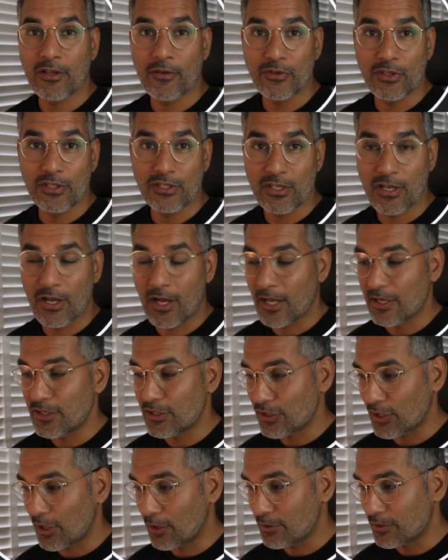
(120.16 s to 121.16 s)
of the sky
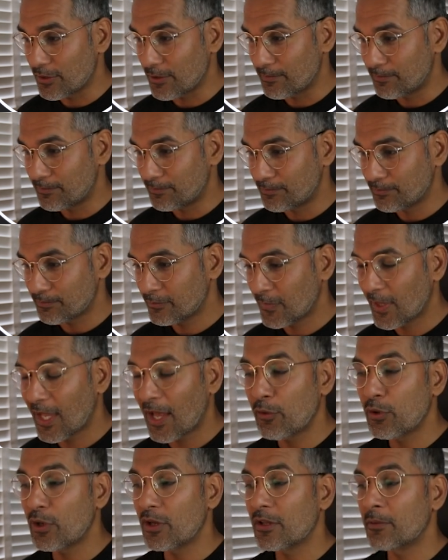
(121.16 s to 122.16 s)
shows.
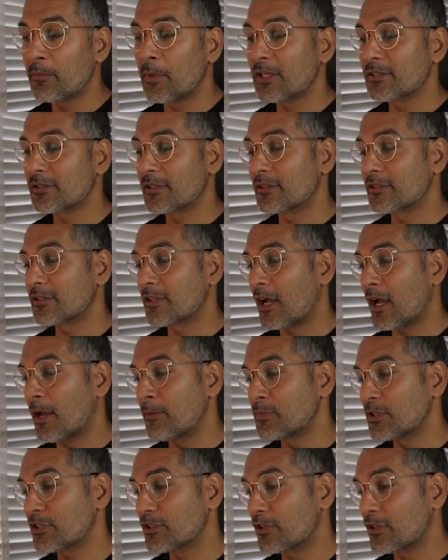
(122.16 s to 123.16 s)
Now we've got the mask of the sky,
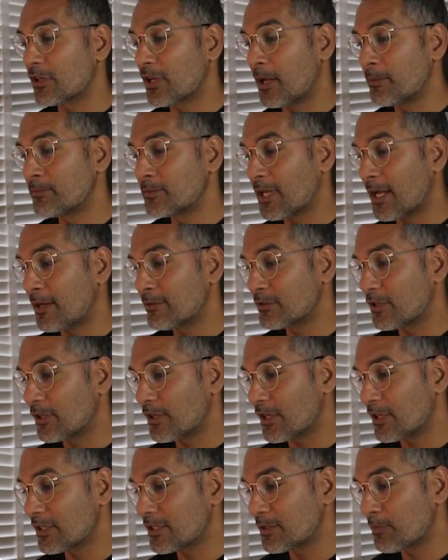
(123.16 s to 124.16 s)
I'm just going to come down to
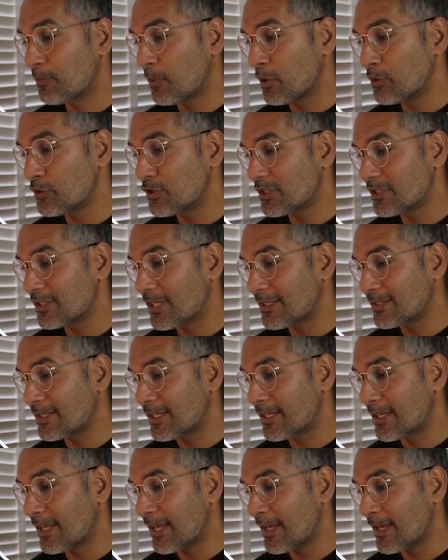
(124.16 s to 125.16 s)
the exposure
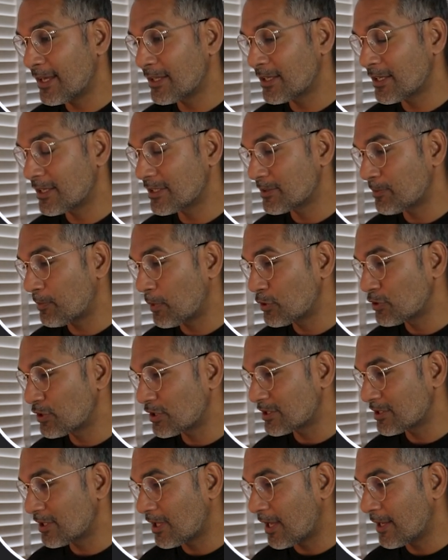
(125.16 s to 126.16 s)
setting here, the exposure
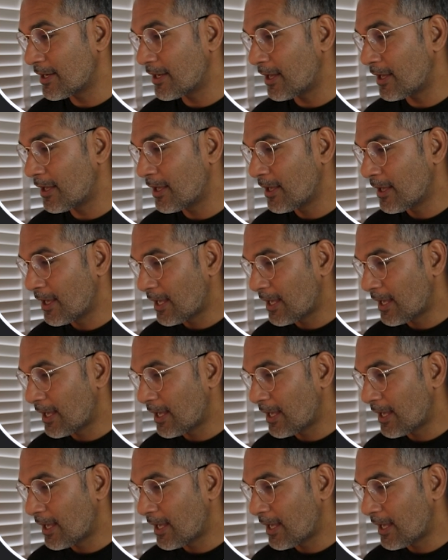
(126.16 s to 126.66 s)
slider,